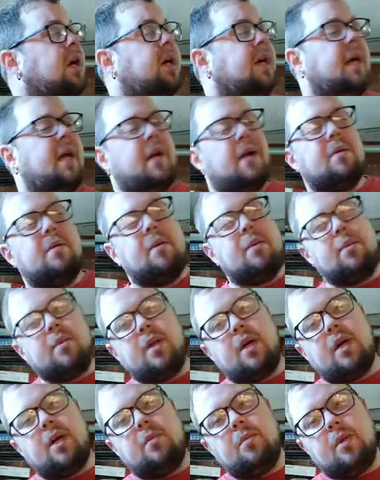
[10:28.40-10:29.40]
I can't
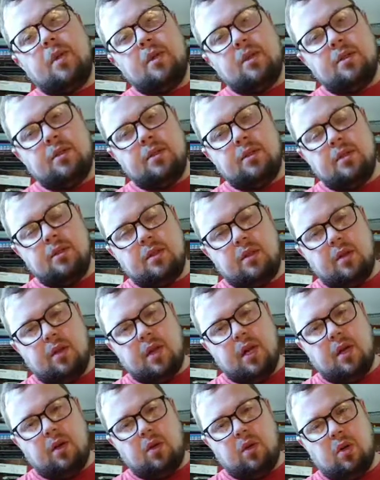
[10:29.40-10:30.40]
remember how much or
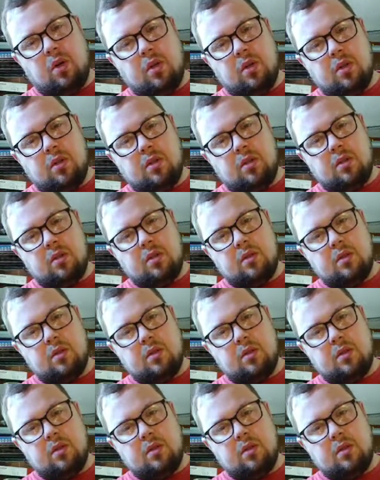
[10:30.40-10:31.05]
how long.